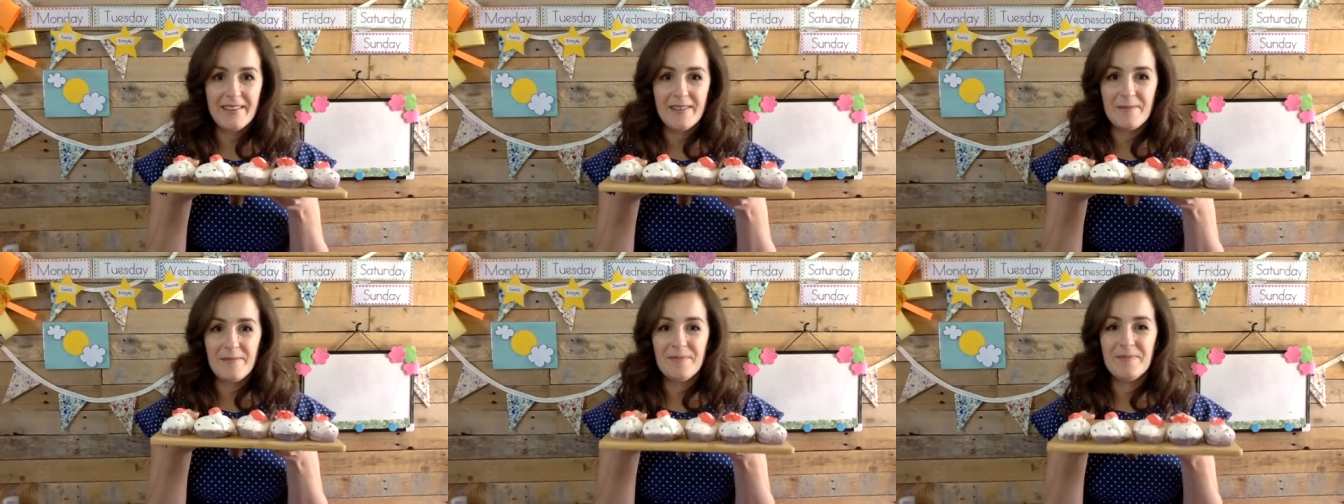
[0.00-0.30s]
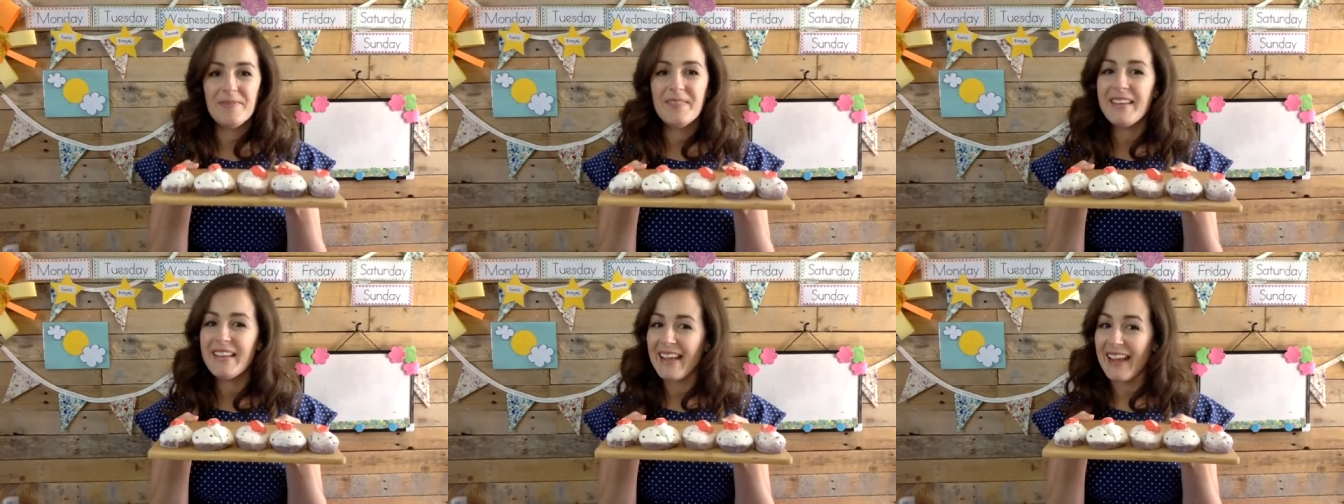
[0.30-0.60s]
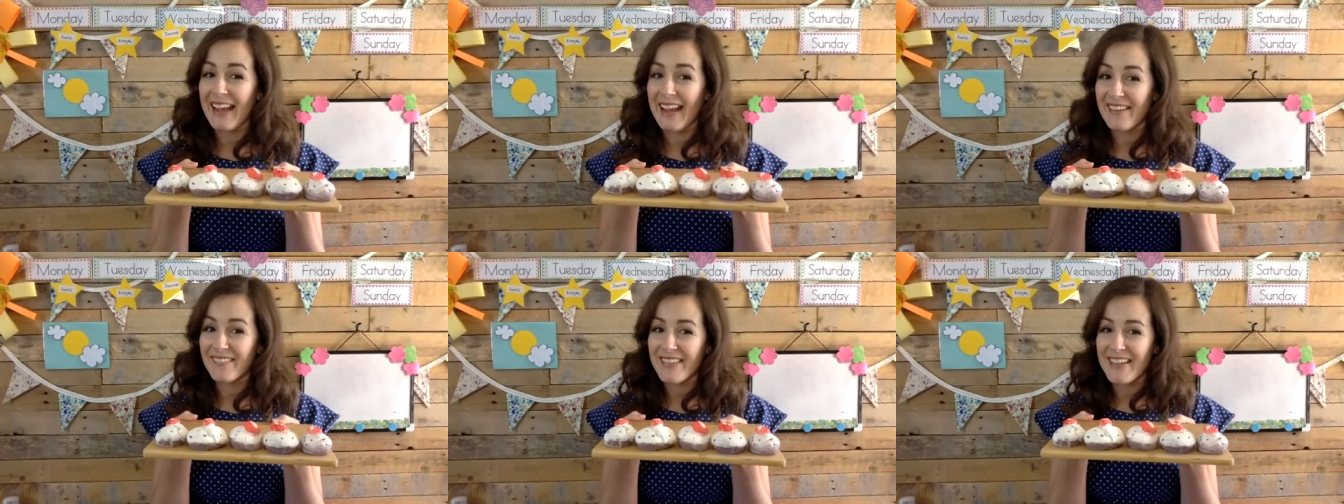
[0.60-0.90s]
them.
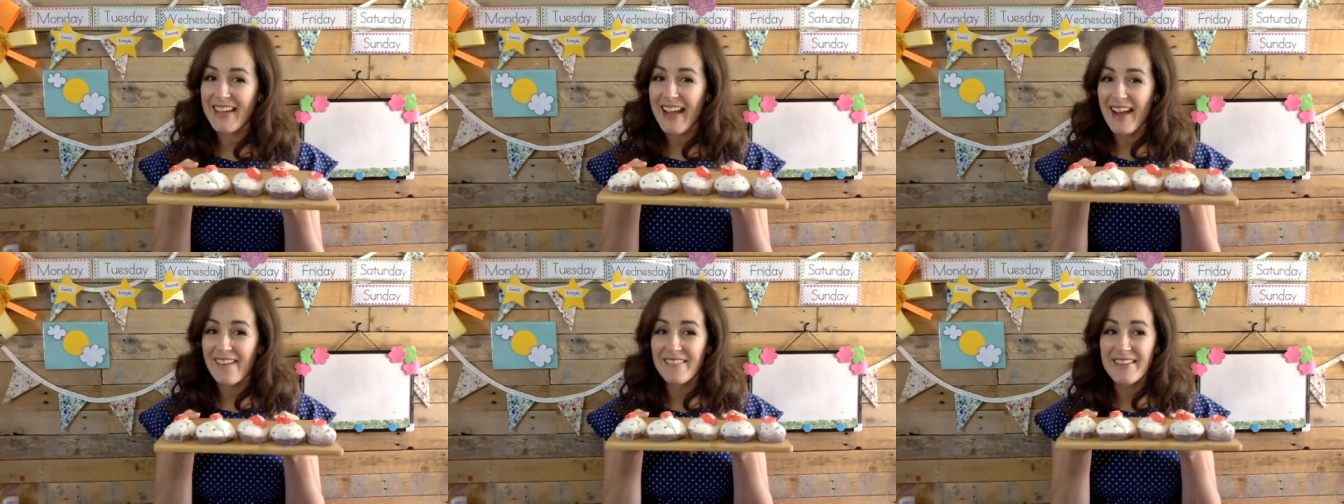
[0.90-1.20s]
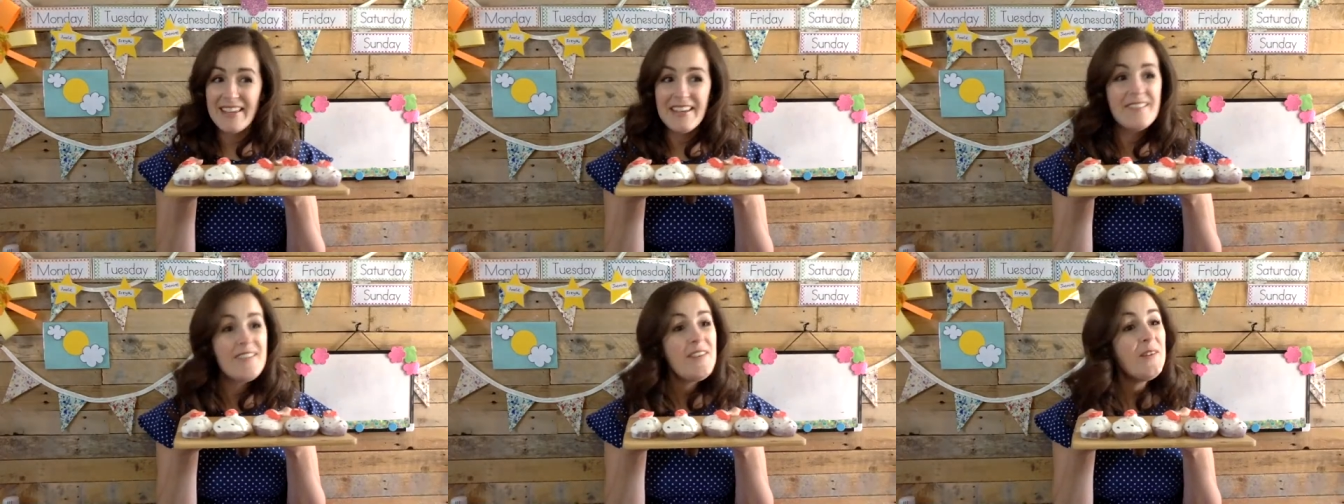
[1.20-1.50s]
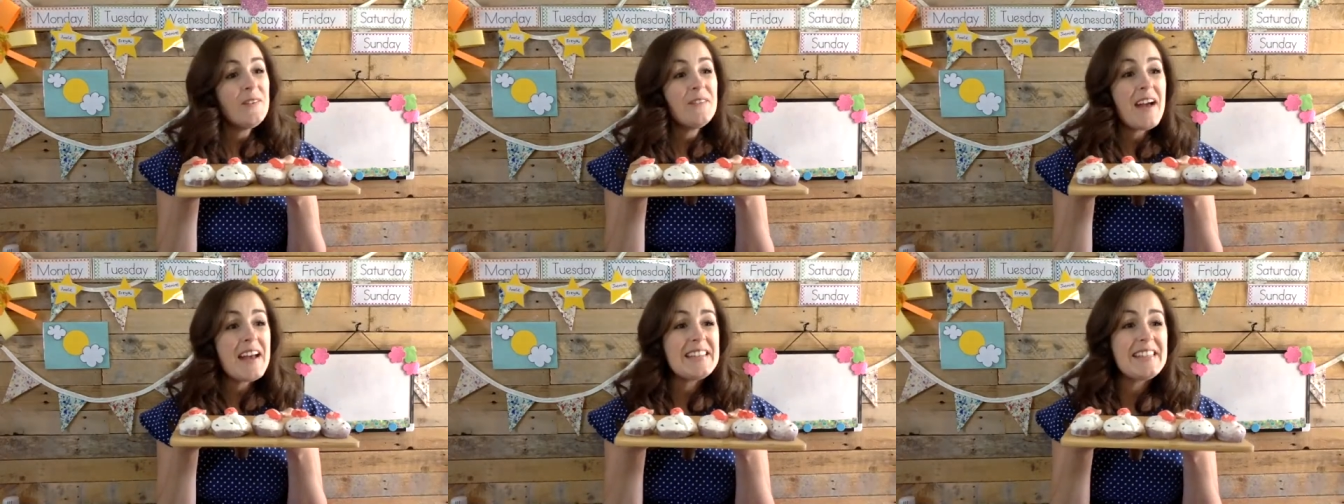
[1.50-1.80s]
Here we go. Are you
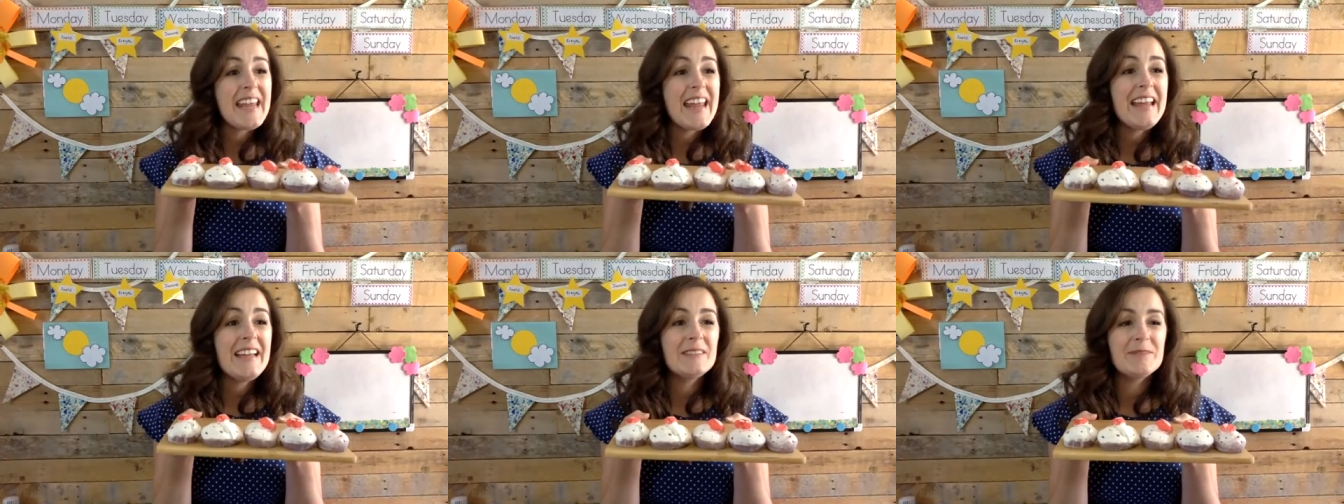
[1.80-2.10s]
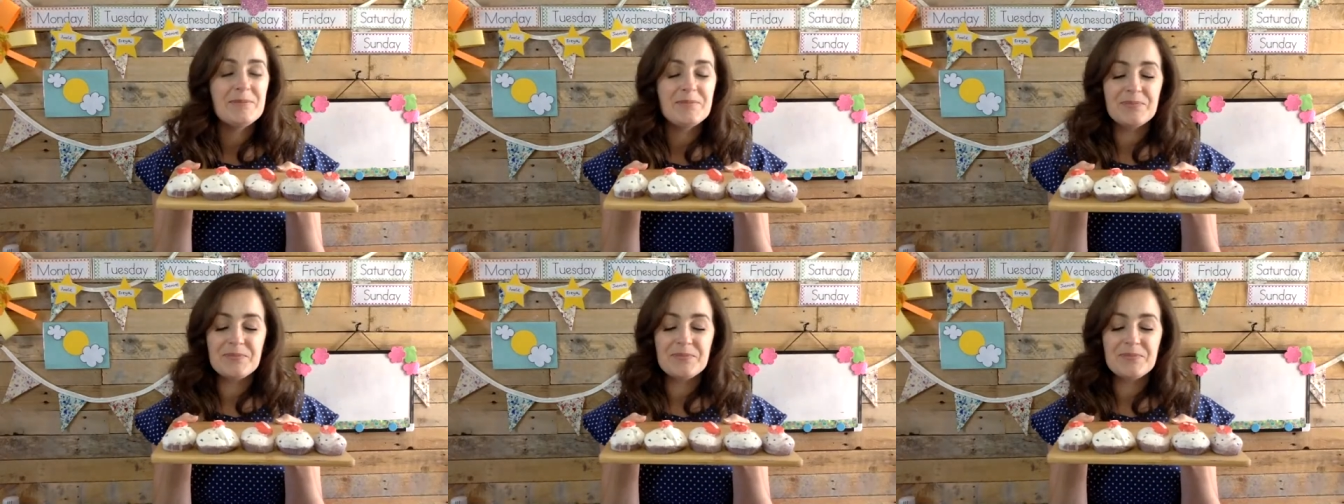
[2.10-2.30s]
all ready?